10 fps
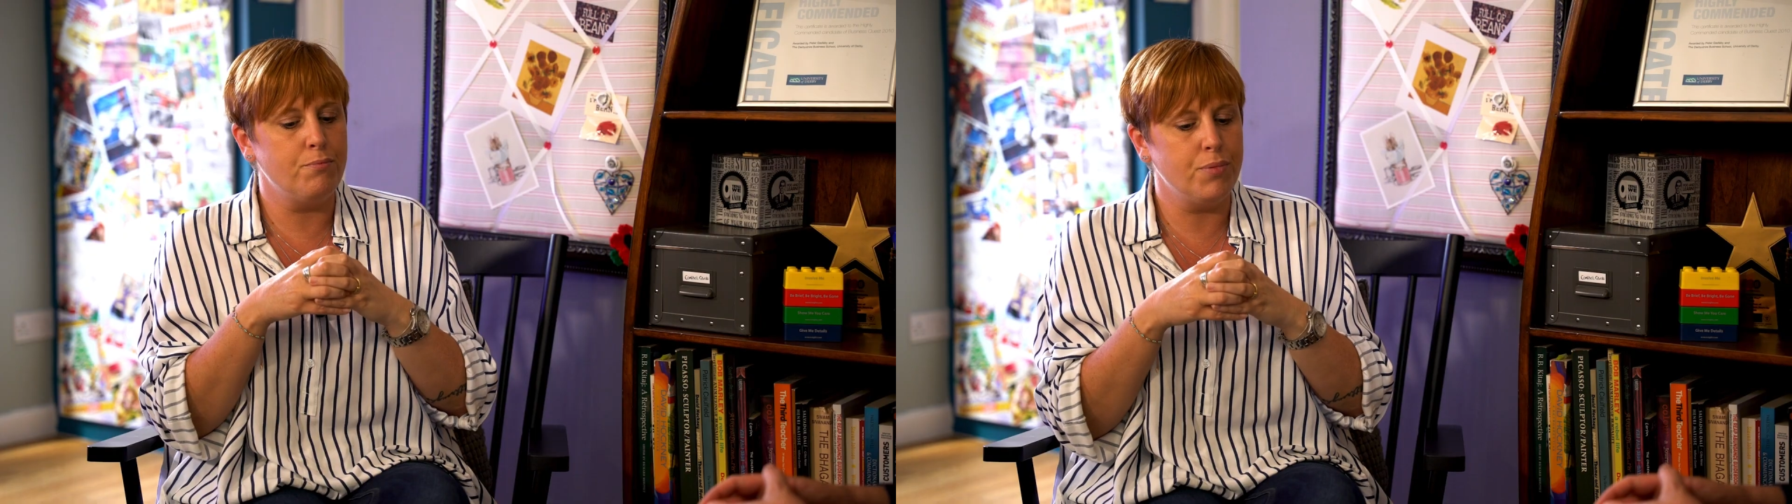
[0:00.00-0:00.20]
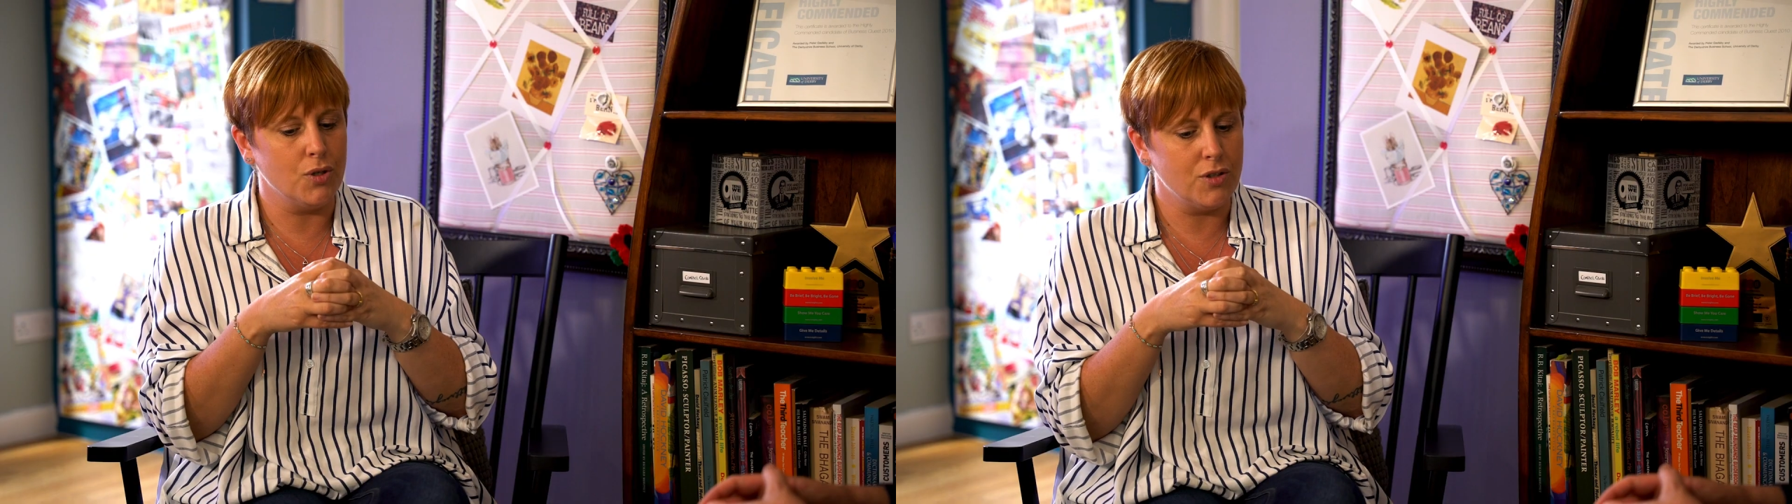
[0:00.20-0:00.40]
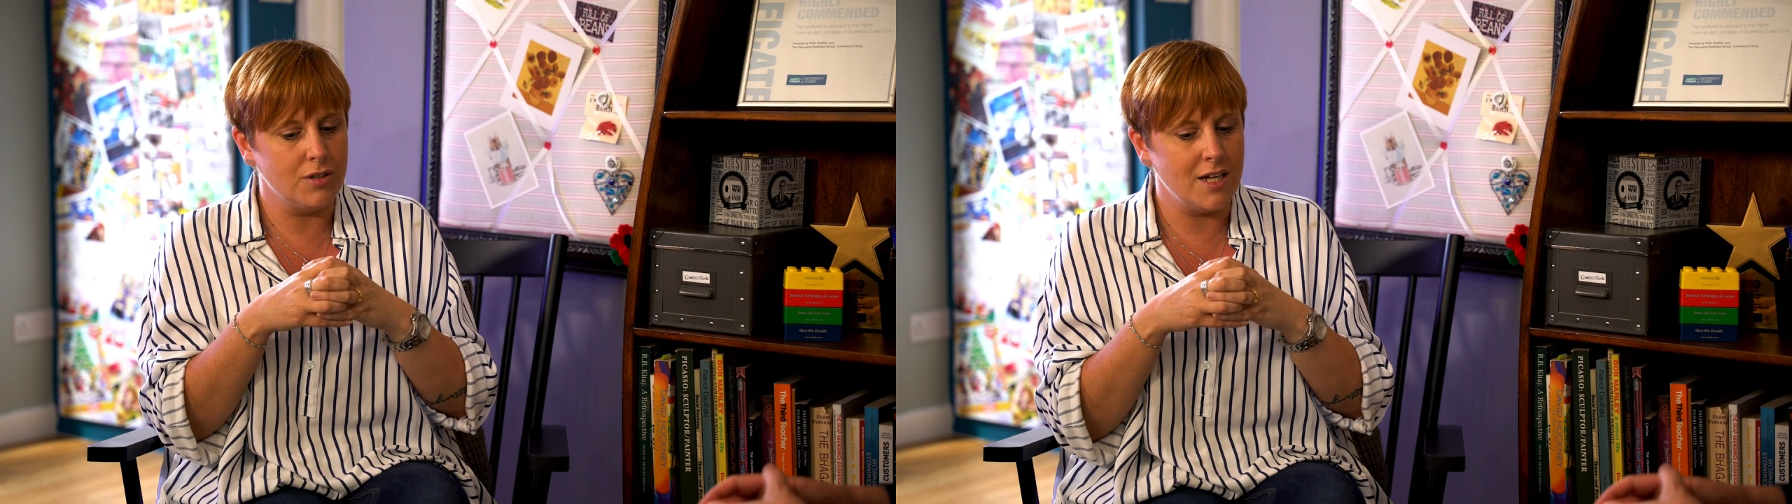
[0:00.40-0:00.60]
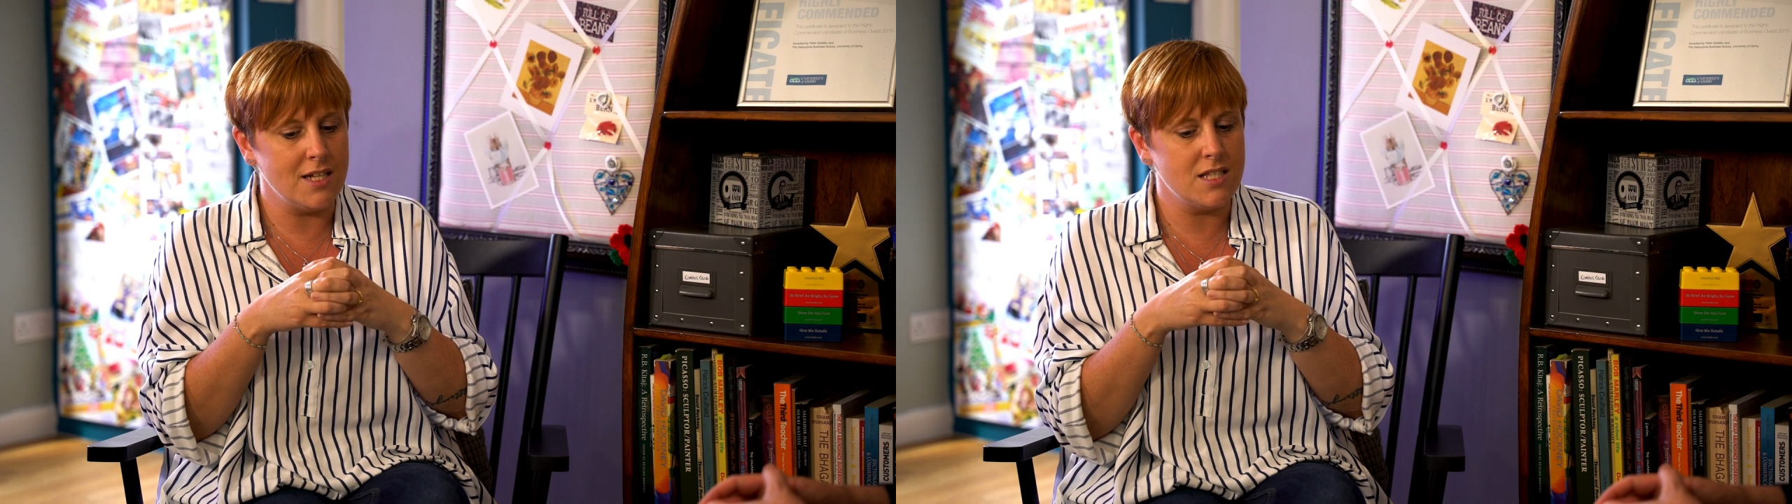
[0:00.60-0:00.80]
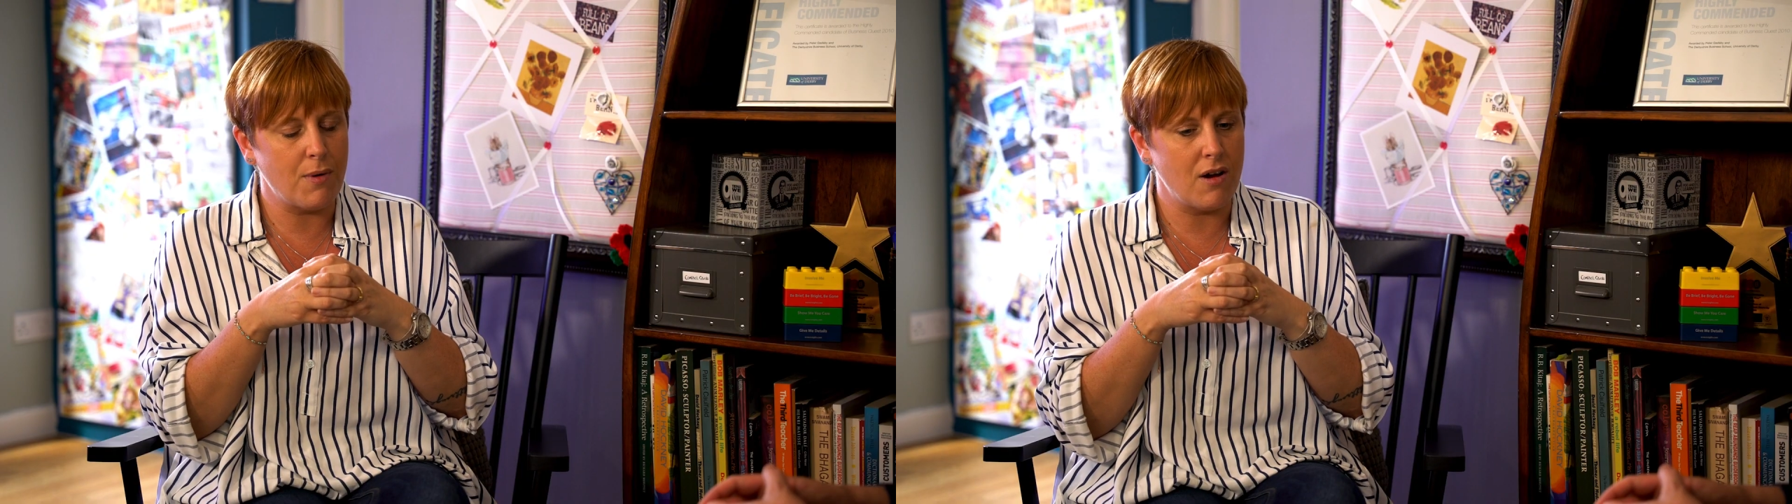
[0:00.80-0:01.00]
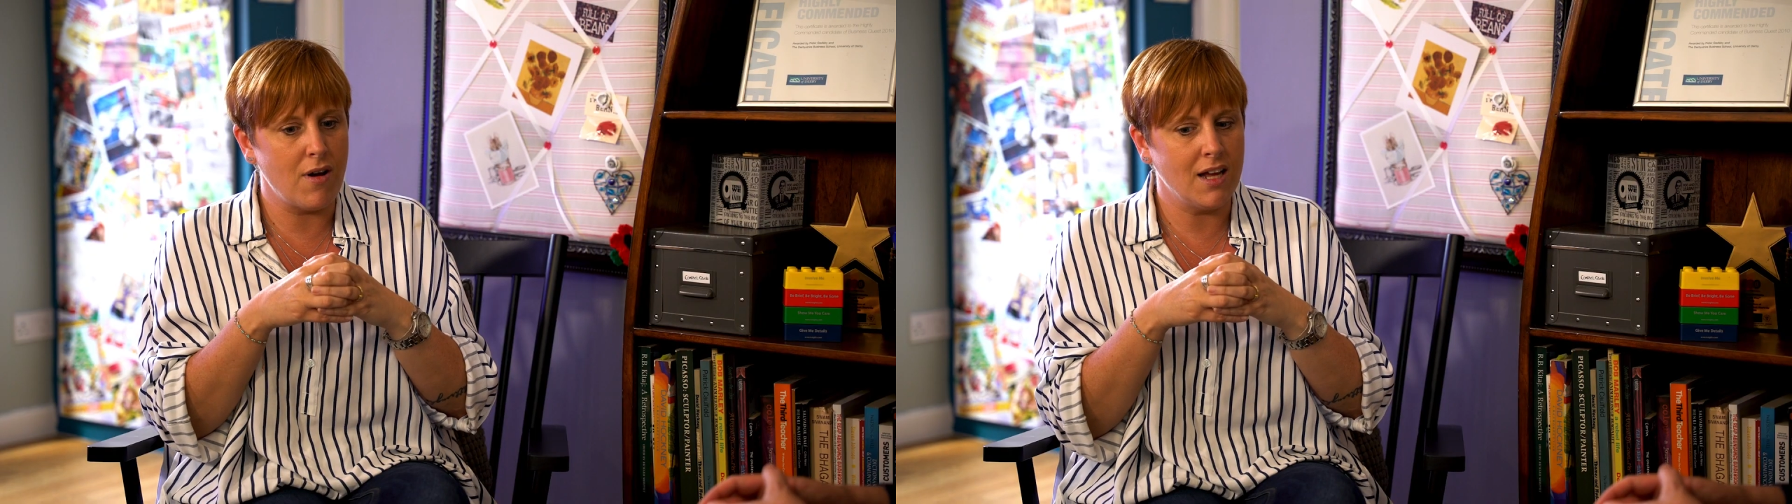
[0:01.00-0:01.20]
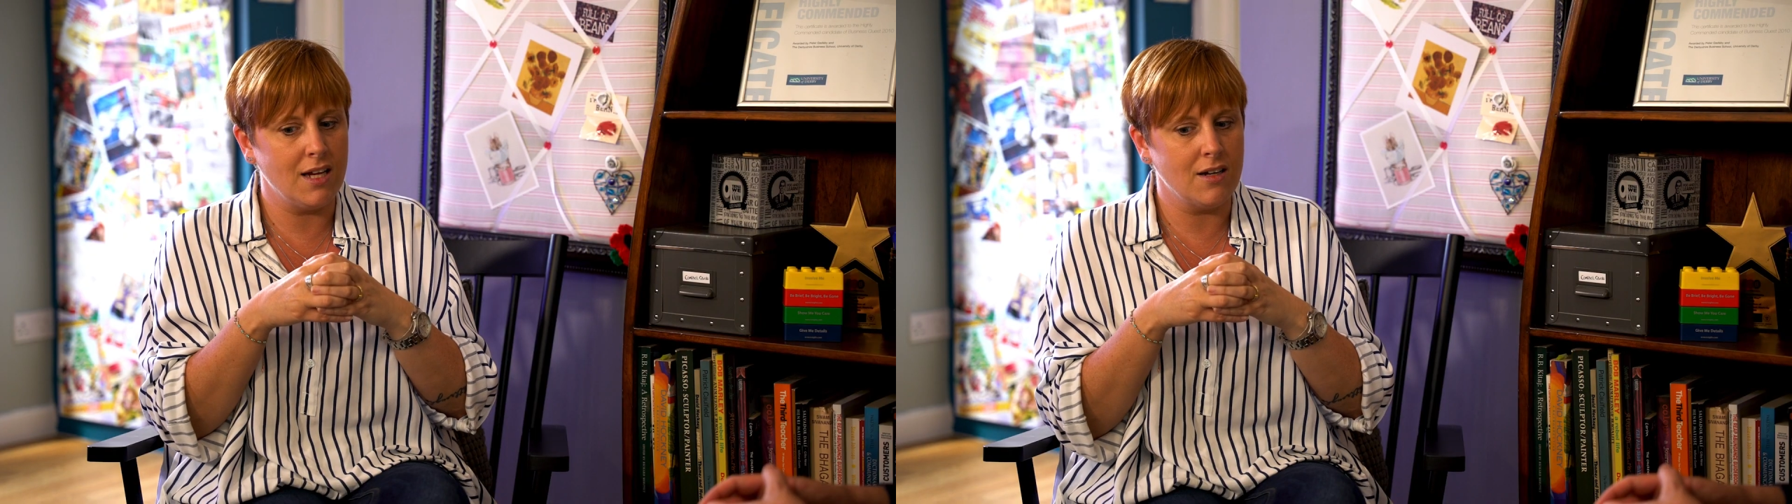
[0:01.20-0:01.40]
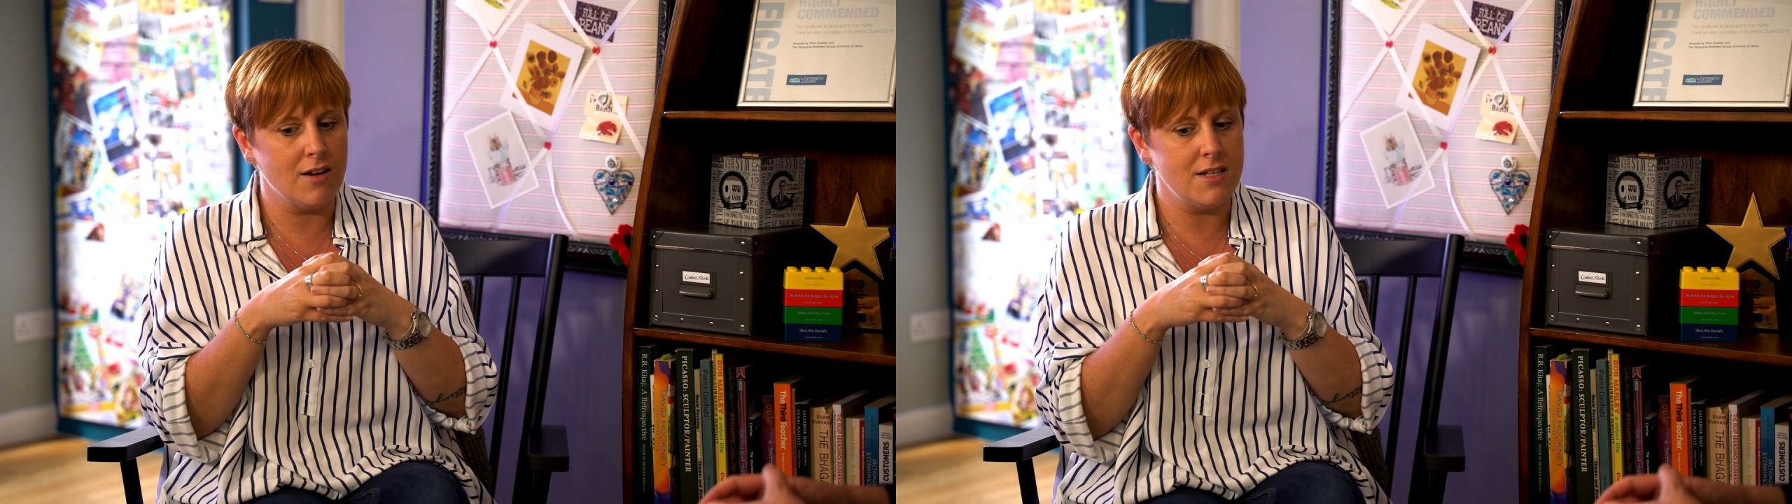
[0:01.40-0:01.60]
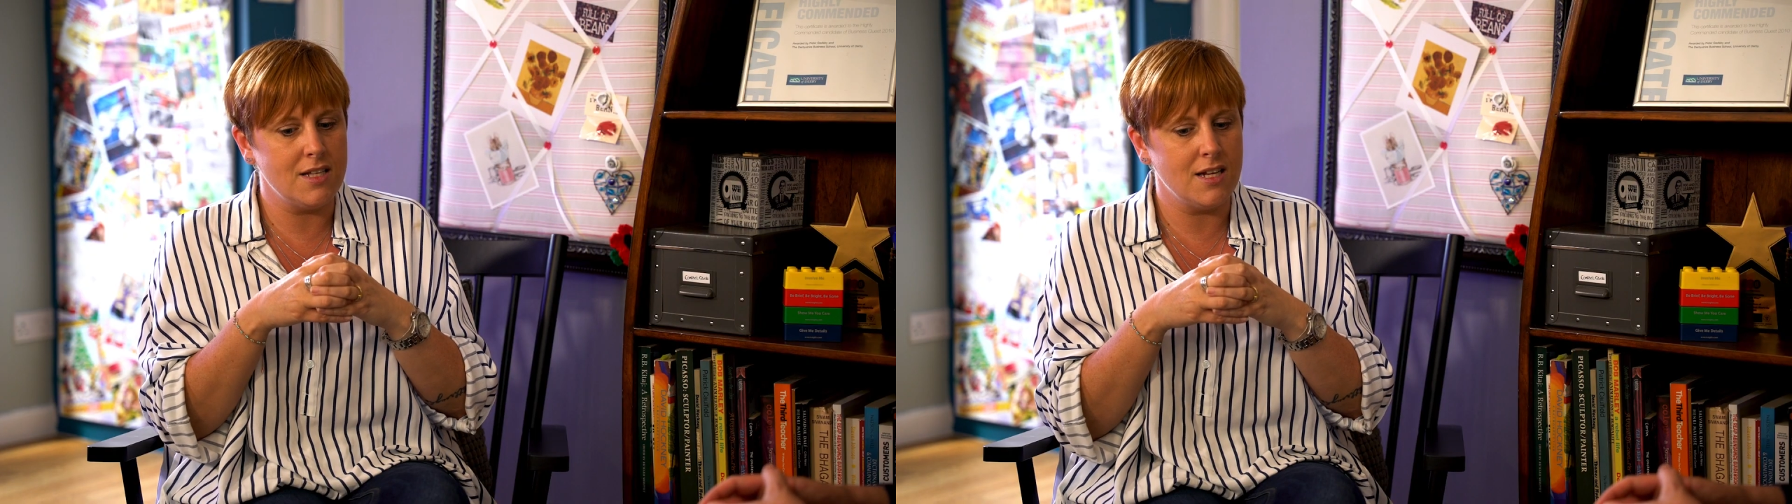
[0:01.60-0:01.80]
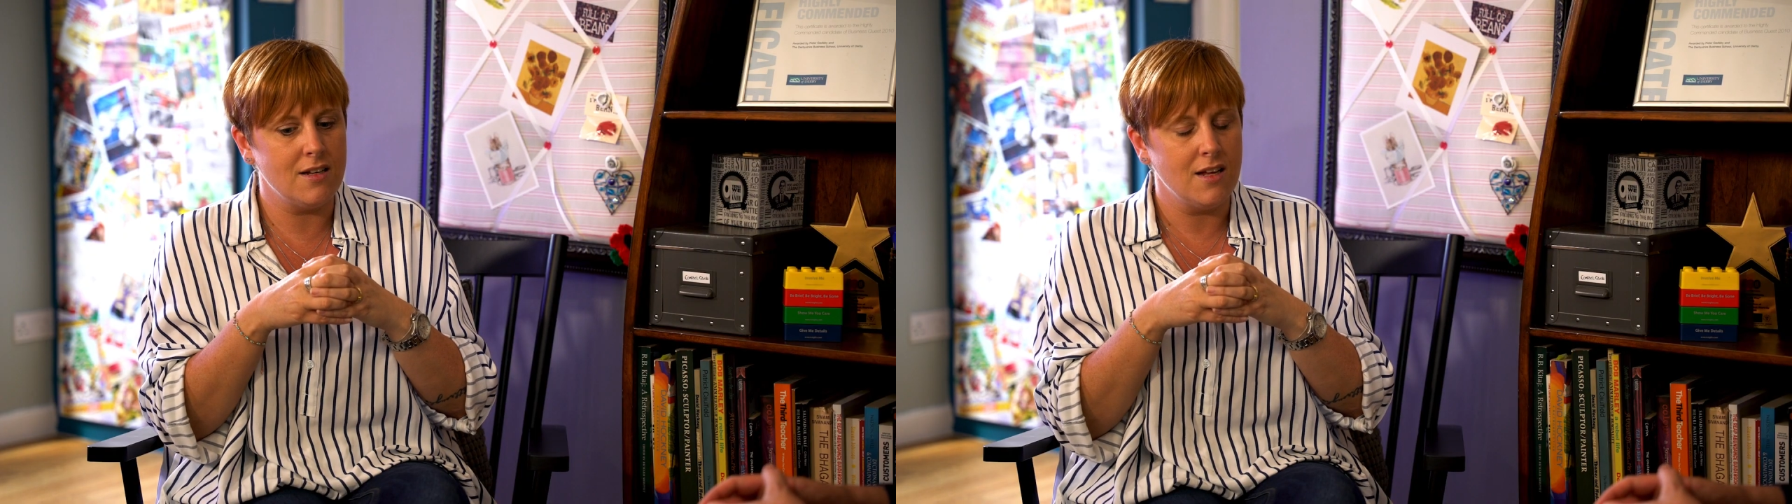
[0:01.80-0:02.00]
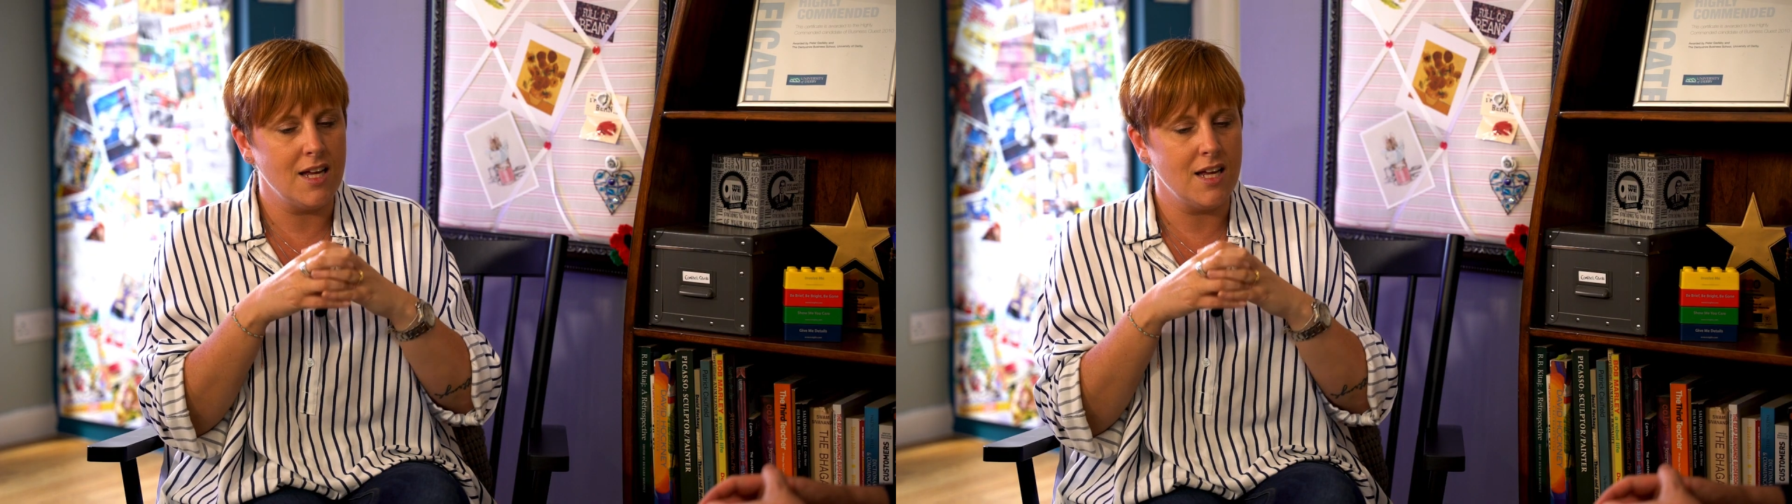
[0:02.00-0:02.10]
But it's about recognising